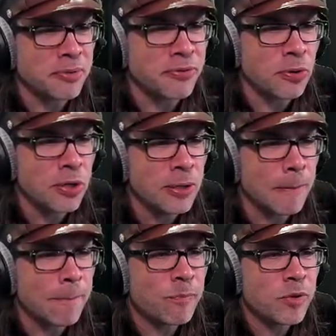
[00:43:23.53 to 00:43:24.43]
before
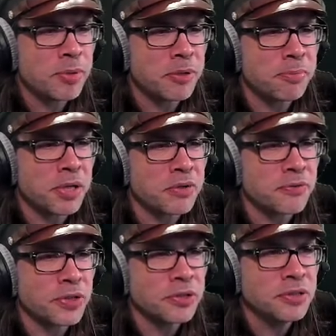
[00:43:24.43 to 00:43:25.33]
about
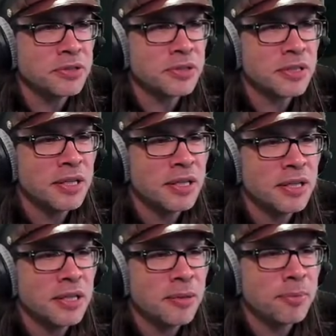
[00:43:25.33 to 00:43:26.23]
Battlefield.
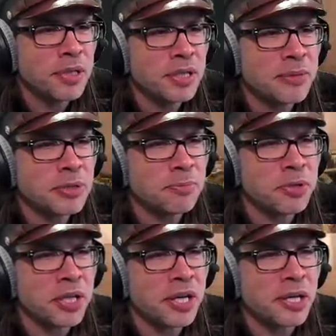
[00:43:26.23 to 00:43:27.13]
Being able to
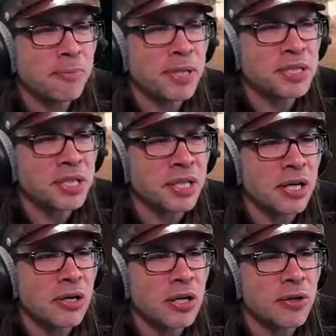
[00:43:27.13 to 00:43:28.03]
play any piece of
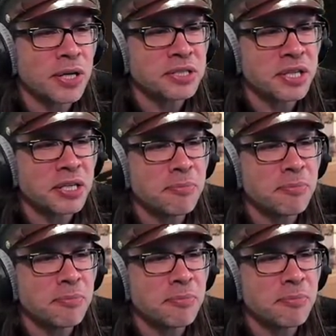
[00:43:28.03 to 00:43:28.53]
gear across any